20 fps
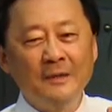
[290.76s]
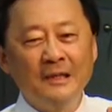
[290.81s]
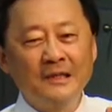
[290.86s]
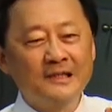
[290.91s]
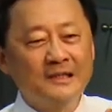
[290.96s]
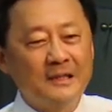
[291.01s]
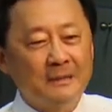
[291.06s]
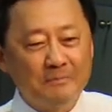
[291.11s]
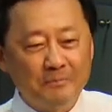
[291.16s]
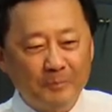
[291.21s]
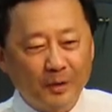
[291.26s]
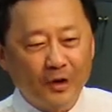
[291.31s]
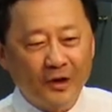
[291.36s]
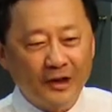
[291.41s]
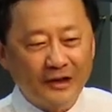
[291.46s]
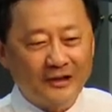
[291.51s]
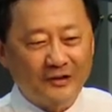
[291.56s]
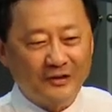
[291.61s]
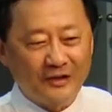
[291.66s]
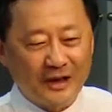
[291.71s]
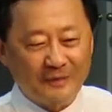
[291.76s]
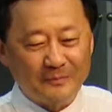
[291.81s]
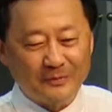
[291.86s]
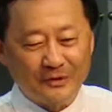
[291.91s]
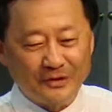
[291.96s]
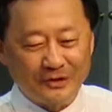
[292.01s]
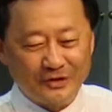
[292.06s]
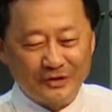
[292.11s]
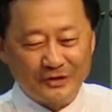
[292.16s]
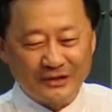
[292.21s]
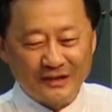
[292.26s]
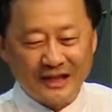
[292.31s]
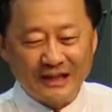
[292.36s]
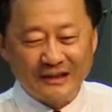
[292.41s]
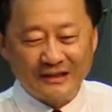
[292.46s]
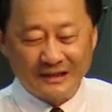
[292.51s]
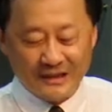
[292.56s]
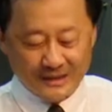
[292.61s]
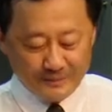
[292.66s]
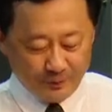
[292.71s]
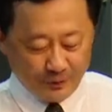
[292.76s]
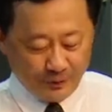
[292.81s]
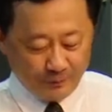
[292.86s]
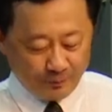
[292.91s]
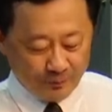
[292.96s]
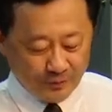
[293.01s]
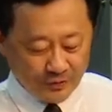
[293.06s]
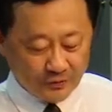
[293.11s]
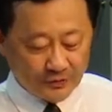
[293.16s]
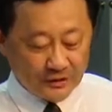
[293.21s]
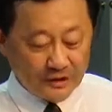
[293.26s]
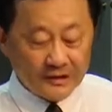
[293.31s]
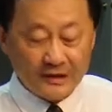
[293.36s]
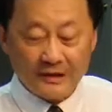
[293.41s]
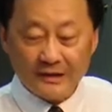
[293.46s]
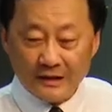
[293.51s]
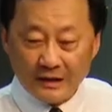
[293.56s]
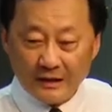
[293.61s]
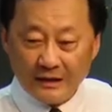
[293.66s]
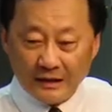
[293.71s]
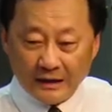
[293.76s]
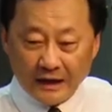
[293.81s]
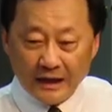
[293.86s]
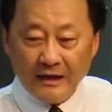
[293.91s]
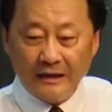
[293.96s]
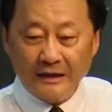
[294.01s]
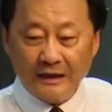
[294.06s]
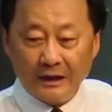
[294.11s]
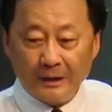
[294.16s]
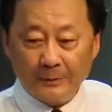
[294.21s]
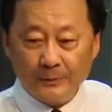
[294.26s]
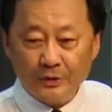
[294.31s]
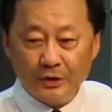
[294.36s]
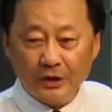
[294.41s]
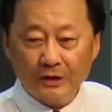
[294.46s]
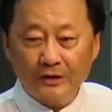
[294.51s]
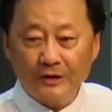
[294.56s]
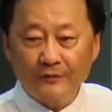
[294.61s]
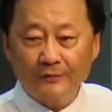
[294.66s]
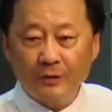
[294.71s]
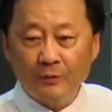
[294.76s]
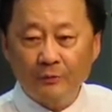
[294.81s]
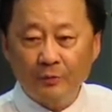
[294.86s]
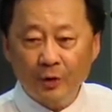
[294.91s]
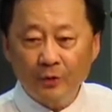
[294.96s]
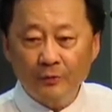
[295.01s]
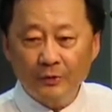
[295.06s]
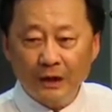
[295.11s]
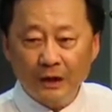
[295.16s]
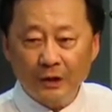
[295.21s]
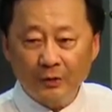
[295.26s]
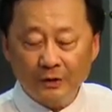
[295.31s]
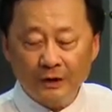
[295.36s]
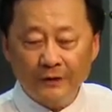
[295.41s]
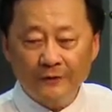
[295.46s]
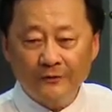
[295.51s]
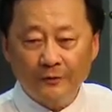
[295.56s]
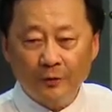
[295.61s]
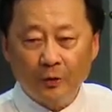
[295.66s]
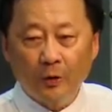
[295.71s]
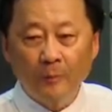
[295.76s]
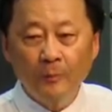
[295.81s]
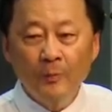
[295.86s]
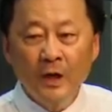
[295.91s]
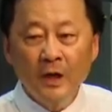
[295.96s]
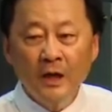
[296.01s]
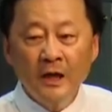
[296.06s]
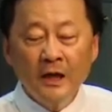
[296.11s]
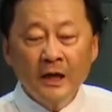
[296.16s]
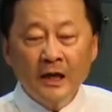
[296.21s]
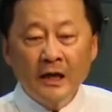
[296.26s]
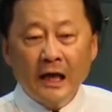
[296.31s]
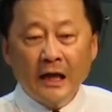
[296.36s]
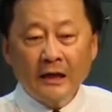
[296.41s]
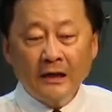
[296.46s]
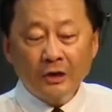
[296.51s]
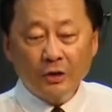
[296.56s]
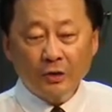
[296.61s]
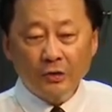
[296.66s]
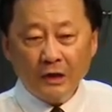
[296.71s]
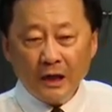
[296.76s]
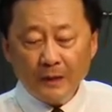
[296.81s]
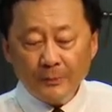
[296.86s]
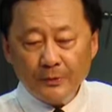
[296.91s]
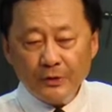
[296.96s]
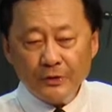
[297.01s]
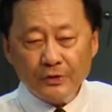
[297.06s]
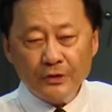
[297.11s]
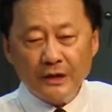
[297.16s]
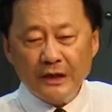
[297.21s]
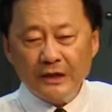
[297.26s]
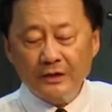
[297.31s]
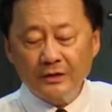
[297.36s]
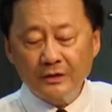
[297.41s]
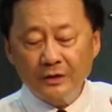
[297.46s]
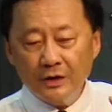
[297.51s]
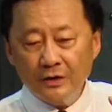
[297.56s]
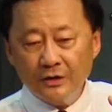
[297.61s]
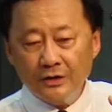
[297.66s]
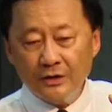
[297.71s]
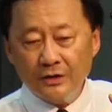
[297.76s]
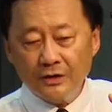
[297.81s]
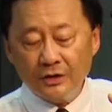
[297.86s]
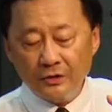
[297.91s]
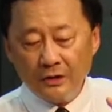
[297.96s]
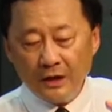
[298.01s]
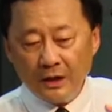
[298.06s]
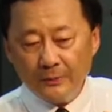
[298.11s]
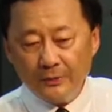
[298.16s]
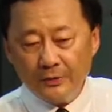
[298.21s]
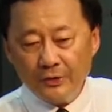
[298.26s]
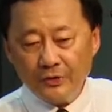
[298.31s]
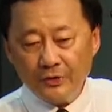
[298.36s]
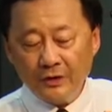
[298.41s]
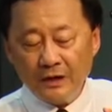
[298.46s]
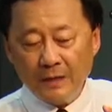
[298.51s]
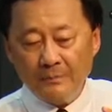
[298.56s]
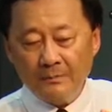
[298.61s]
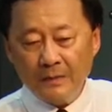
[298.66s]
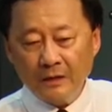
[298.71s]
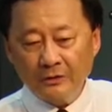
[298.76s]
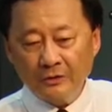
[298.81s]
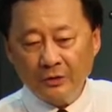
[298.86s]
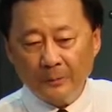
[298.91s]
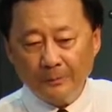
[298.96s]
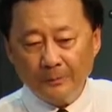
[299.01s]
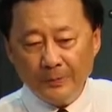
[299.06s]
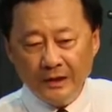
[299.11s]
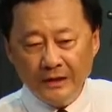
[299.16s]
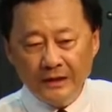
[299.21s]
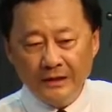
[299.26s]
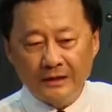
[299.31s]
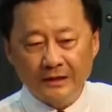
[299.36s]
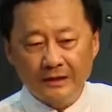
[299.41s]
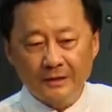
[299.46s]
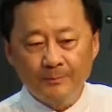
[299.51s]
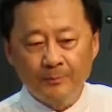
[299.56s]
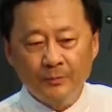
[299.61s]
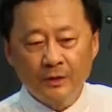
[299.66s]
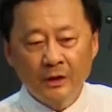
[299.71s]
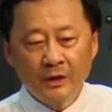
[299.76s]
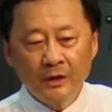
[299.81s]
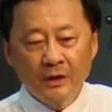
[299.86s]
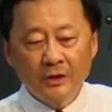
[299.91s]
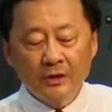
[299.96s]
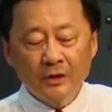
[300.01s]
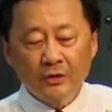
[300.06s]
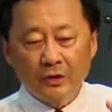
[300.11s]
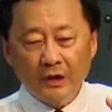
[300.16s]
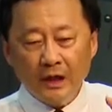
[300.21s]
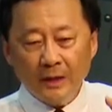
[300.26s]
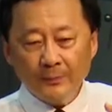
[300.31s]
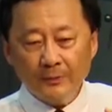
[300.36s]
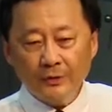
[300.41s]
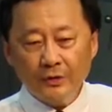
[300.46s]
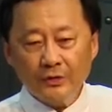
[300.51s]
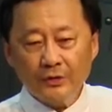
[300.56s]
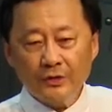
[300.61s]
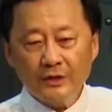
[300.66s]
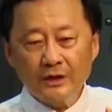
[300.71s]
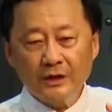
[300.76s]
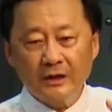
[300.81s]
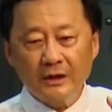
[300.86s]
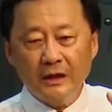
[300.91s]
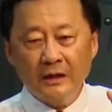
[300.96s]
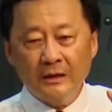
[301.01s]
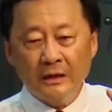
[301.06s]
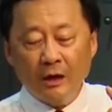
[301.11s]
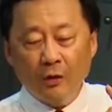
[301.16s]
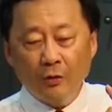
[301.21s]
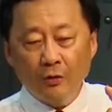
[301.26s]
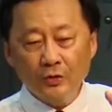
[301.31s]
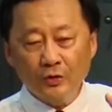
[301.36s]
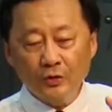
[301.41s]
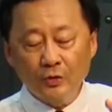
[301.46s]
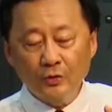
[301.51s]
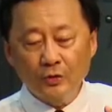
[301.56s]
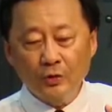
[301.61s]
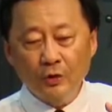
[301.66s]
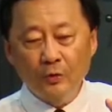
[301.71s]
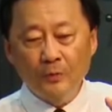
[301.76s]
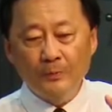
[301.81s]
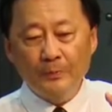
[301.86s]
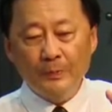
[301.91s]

symbolic collaborations at this point. So this is, again, the objective of what we are looking for. And the collaboration is not just collaboration among your peers. Collaborations can also go